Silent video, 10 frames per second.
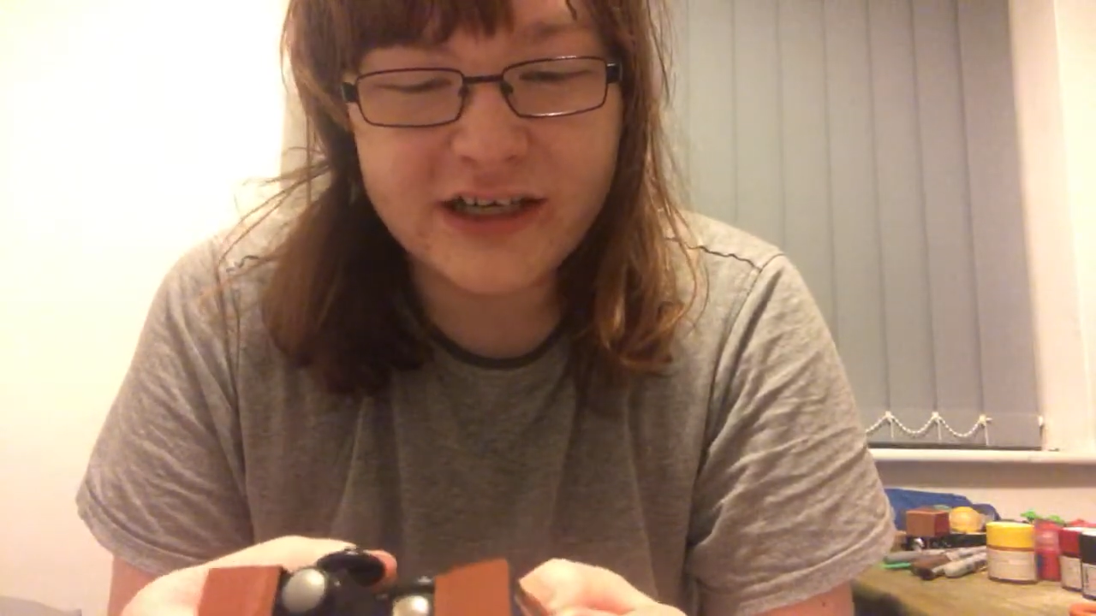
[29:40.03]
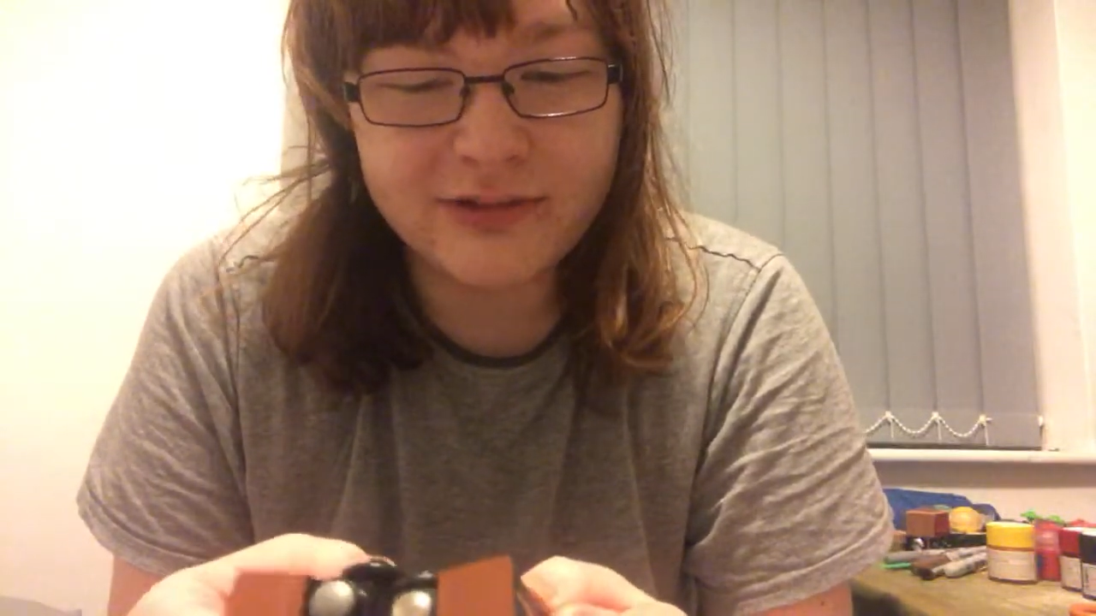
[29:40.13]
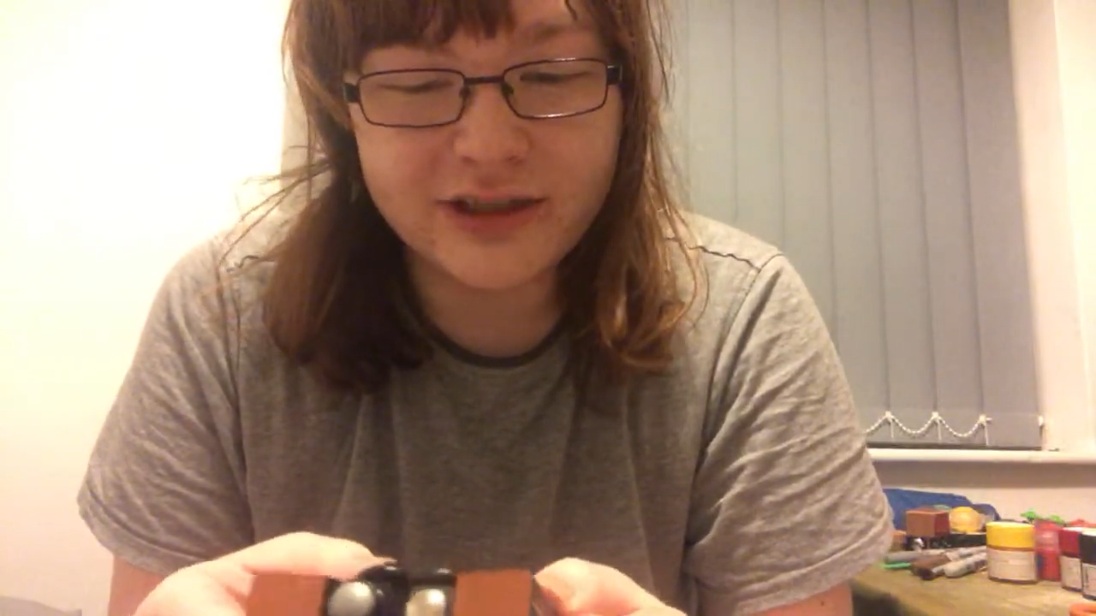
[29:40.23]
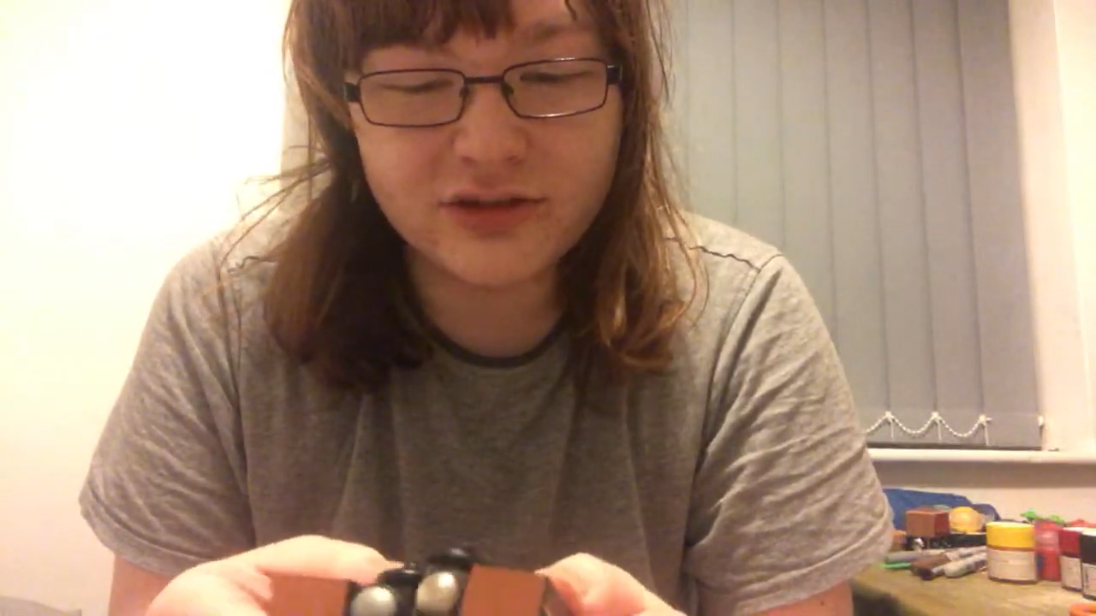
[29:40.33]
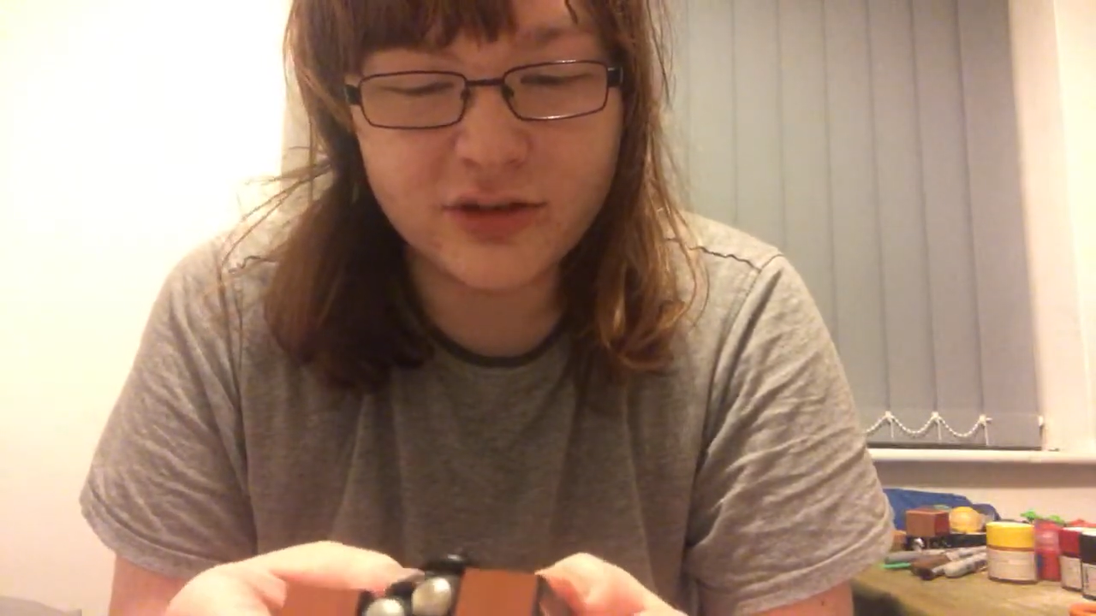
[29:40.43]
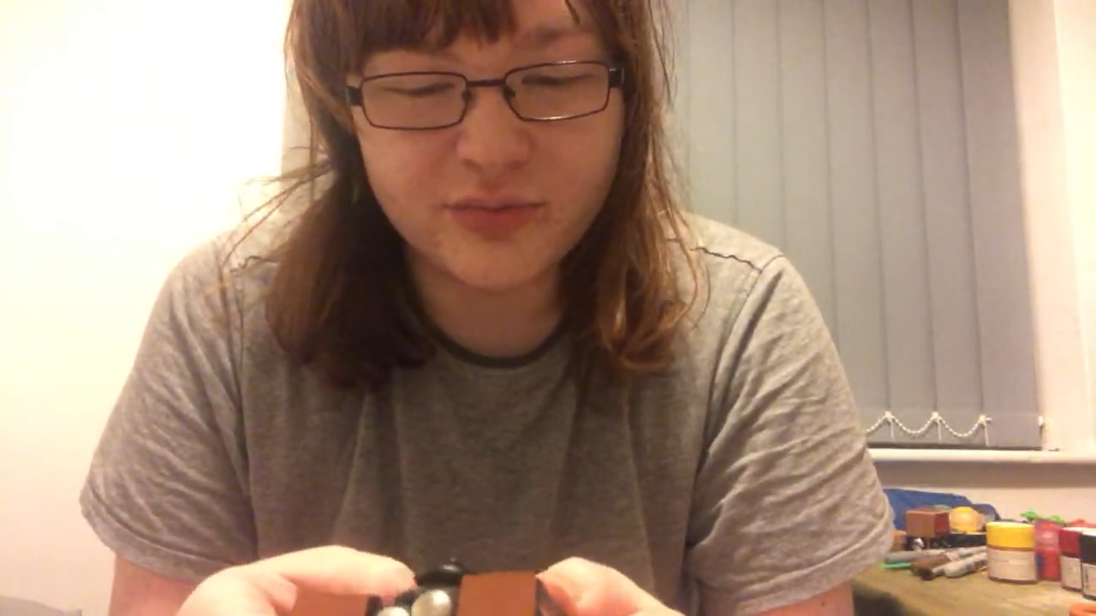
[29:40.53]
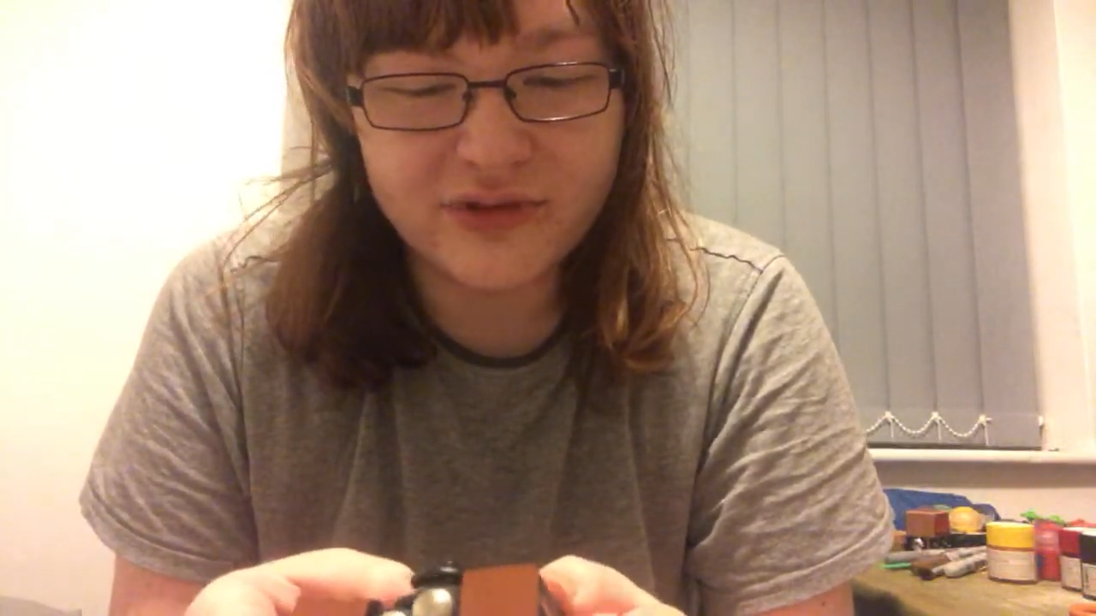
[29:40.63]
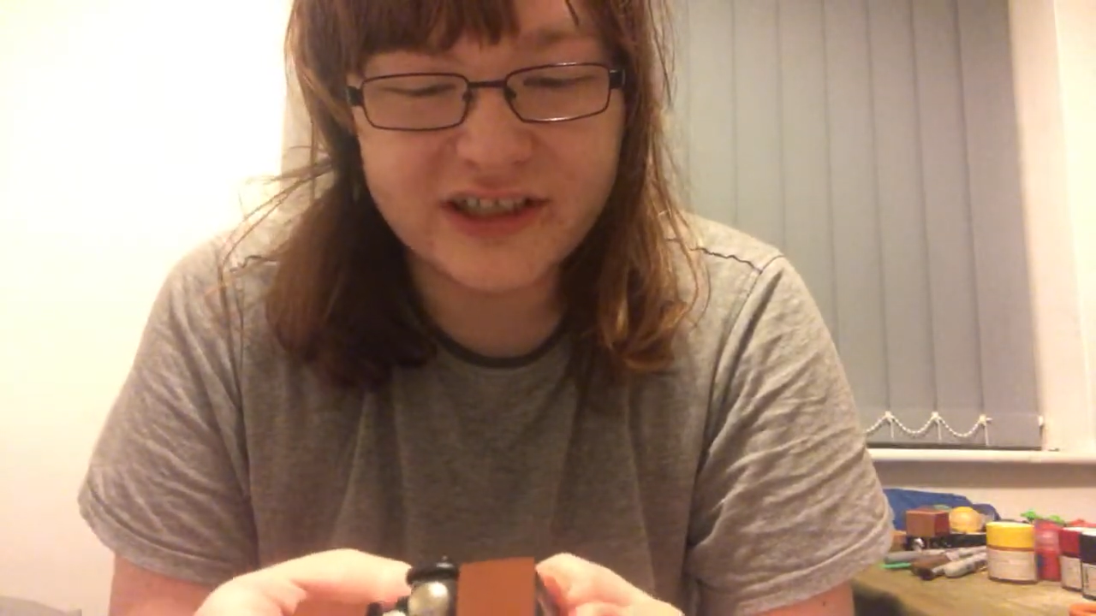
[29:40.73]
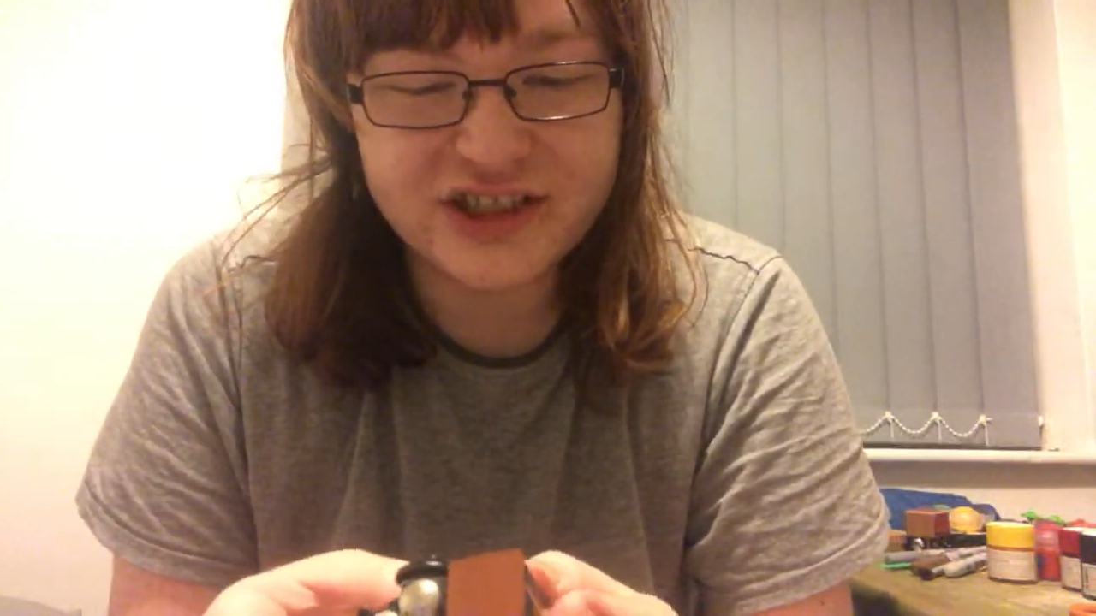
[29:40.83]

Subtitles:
to incorporate